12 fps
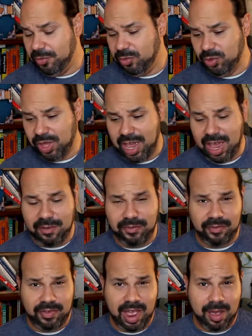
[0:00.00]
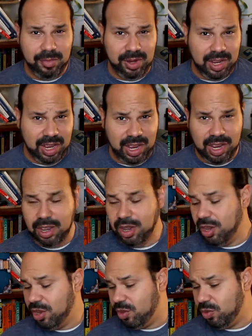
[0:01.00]
do they have family,
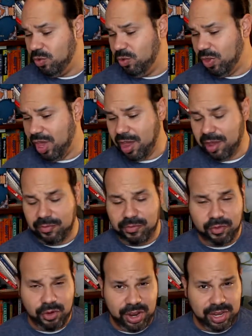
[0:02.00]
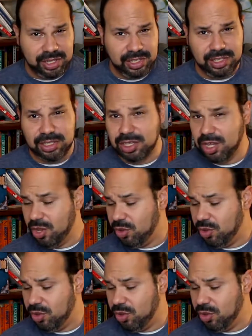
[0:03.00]
do they have friends,